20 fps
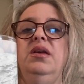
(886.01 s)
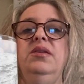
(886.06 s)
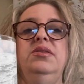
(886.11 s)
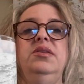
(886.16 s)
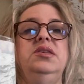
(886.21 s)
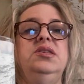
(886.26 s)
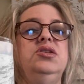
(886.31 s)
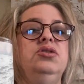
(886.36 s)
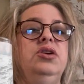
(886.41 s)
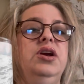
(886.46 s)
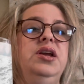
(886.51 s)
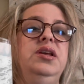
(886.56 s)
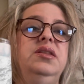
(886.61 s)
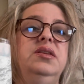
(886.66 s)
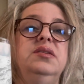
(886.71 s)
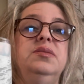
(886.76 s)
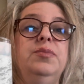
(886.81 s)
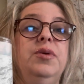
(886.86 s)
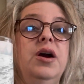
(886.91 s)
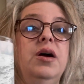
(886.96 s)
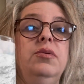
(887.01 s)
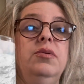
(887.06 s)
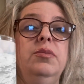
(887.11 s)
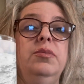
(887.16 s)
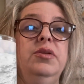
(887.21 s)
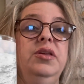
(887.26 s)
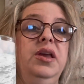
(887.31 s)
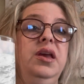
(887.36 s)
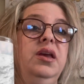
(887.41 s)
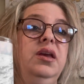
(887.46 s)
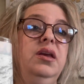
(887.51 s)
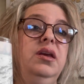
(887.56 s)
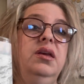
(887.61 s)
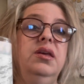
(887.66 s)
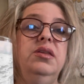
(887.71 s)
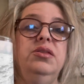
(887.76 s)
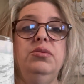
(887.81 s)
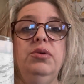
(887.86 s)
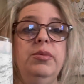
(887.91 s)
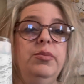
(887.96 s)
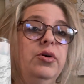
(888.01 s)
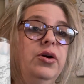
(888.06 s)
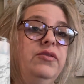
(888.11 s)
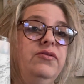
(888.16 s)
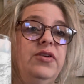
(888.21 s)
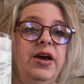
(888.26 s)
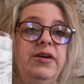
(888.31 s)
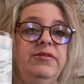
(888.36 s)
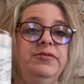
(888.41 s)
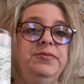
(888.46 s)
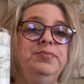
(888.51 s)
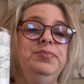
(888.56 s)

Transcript: The strength is probably a 3.5.